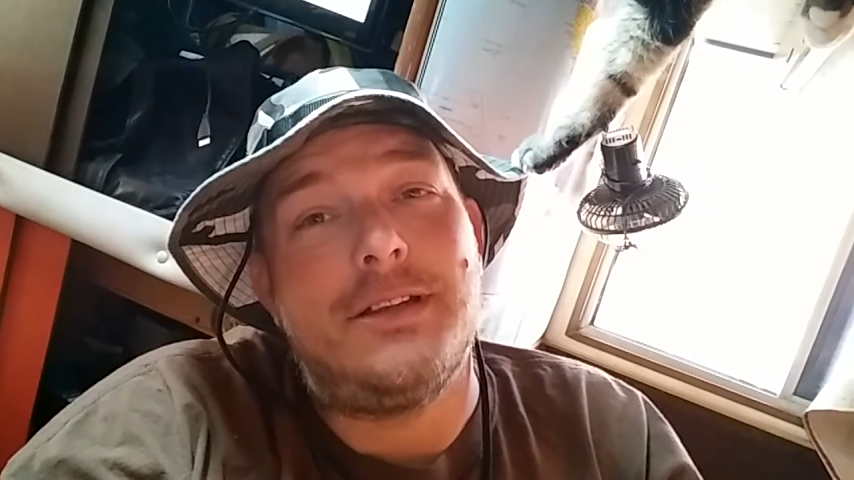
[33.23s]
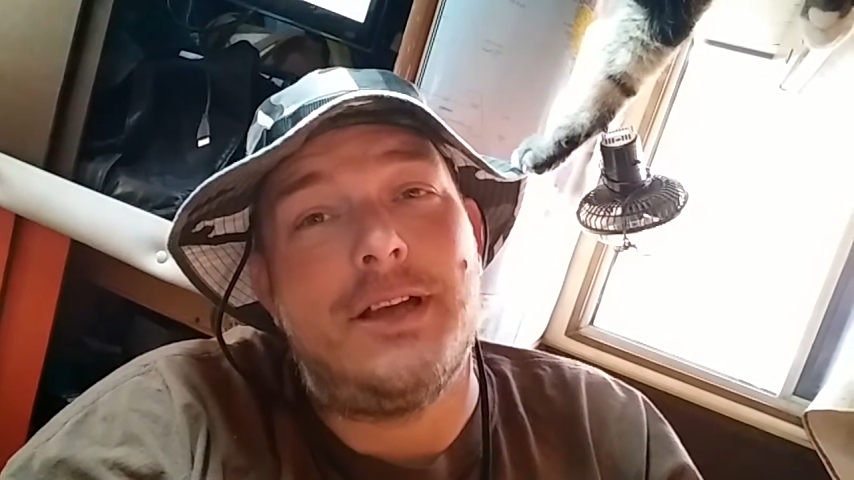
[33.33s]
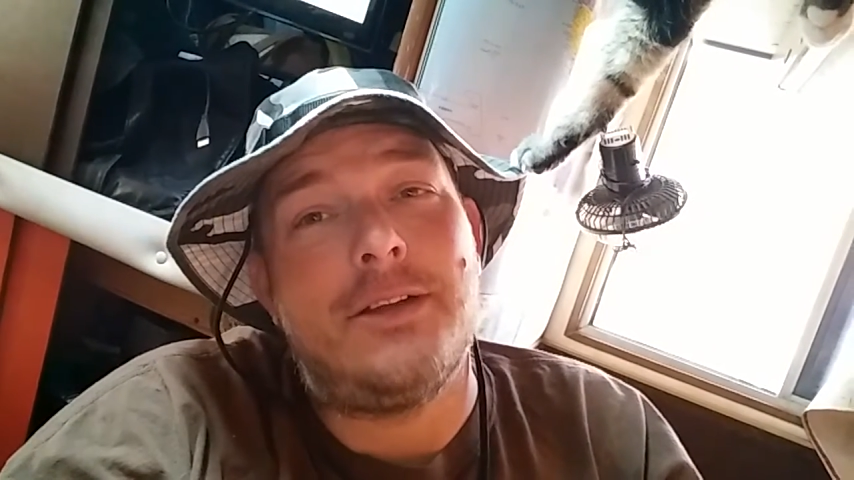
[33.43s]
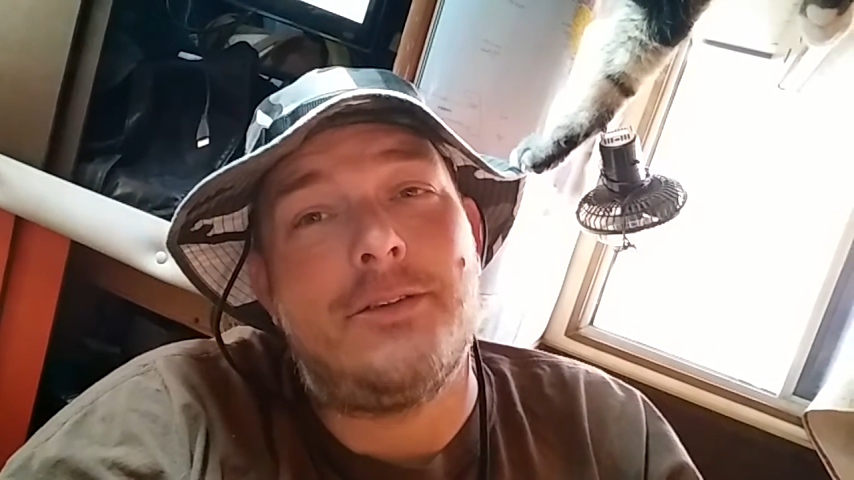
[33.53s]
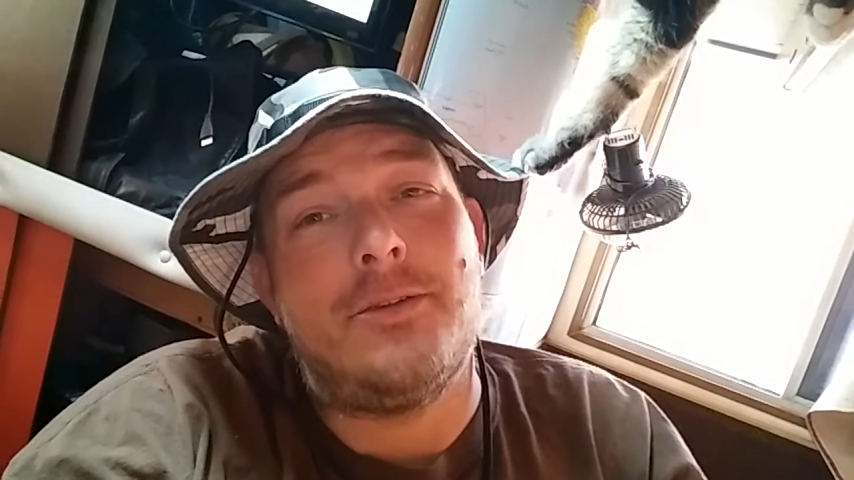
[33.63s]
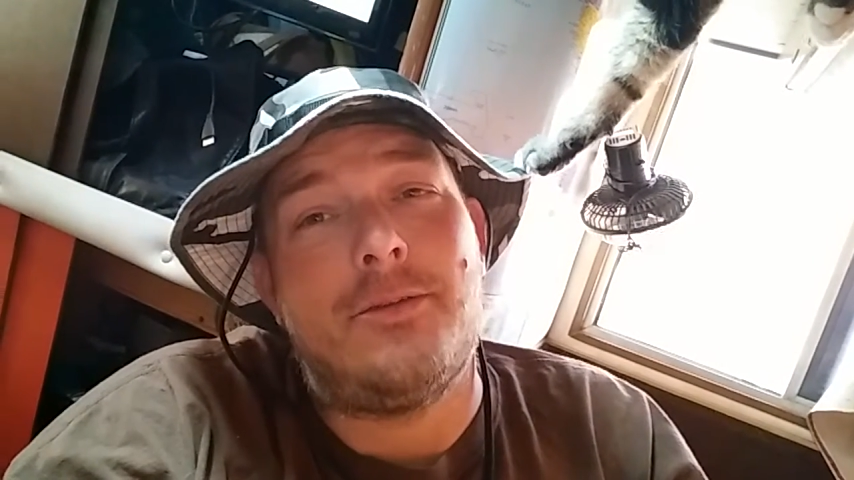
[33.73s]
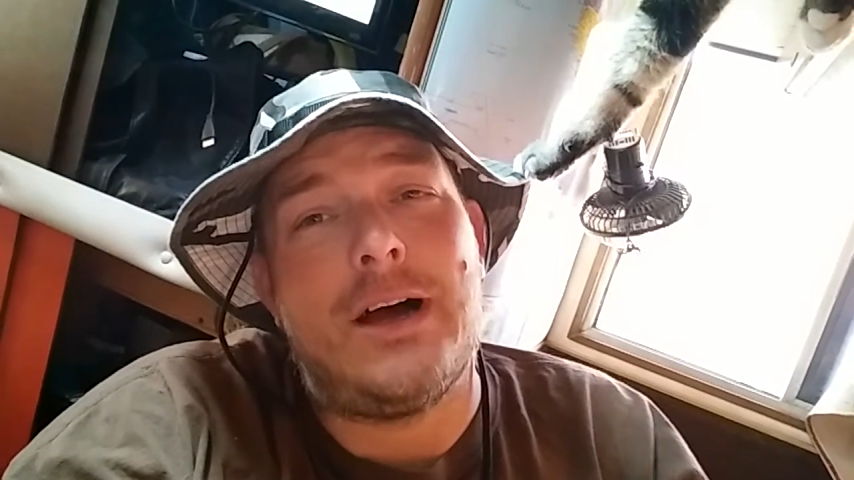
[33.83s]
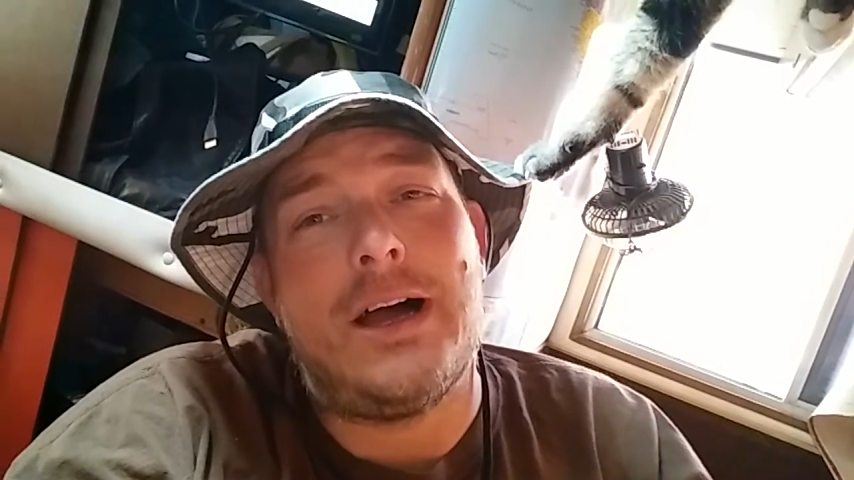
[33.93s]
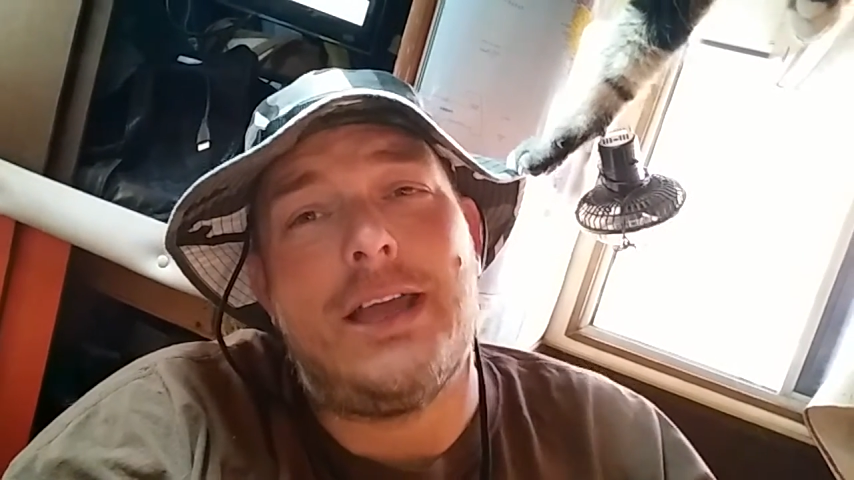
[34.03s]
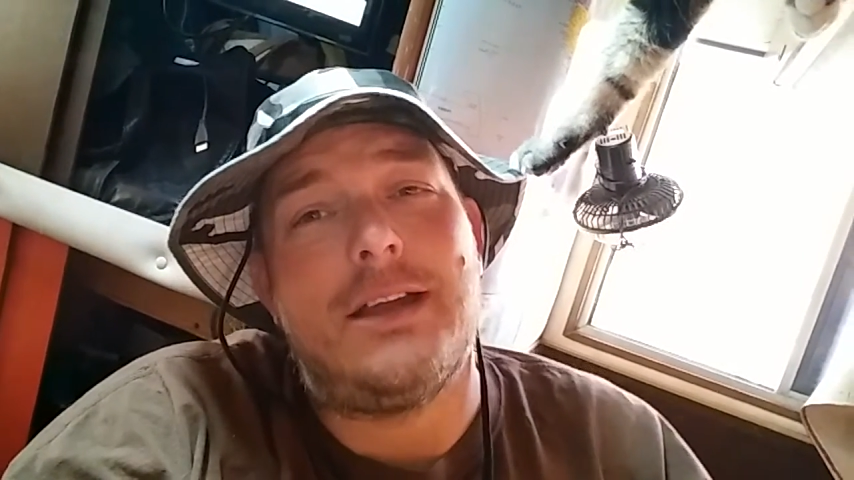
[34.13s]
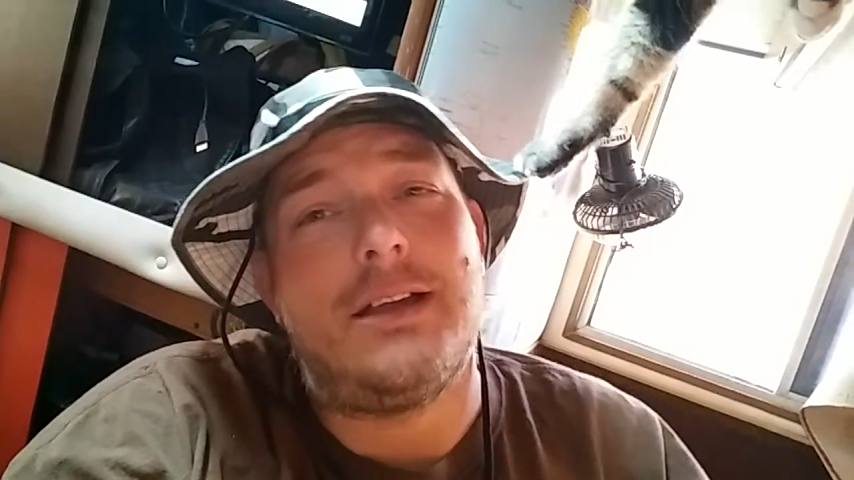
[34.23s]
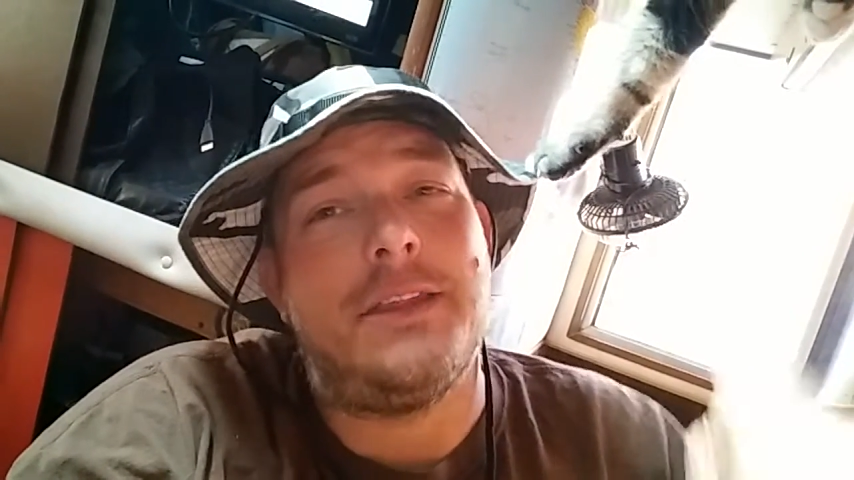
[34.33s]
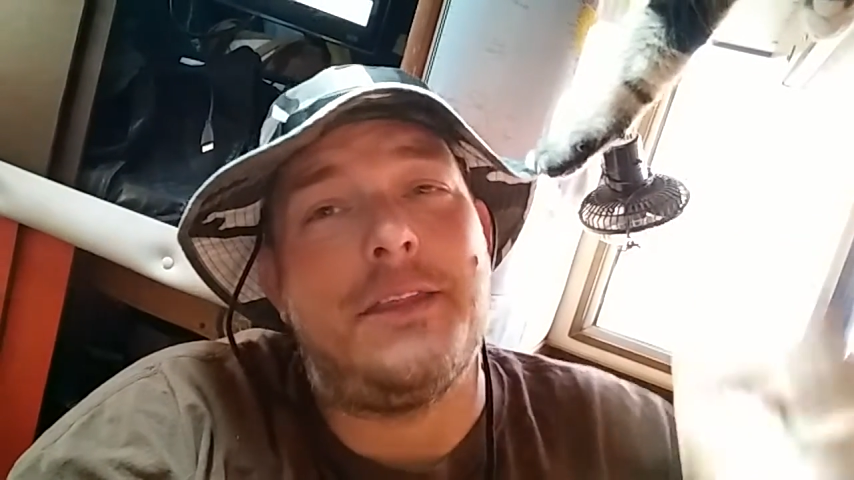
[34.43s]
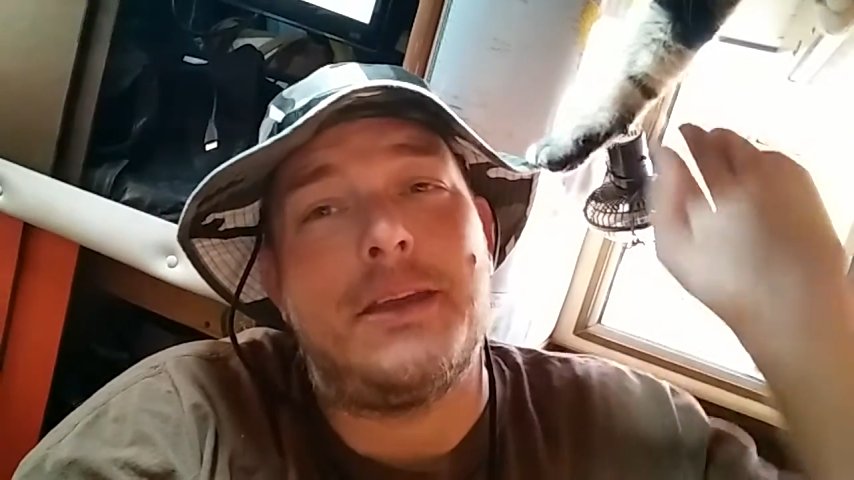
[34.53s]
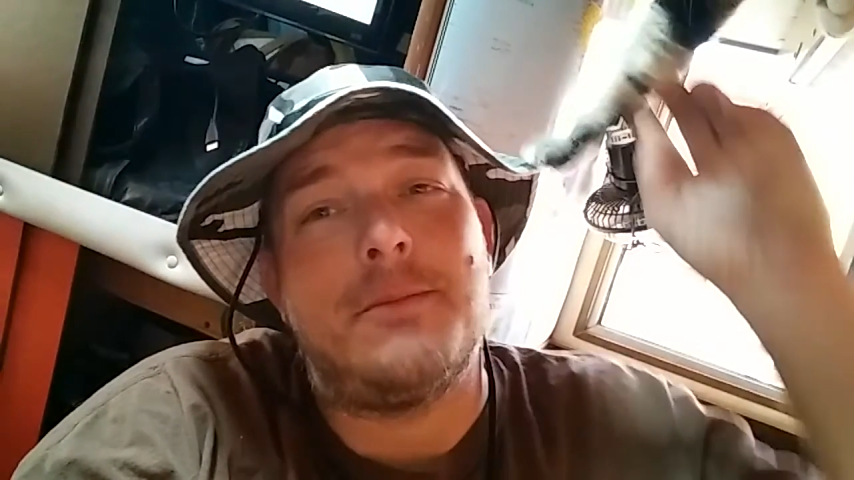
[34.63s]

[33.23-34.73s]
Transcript: I don't know why. I think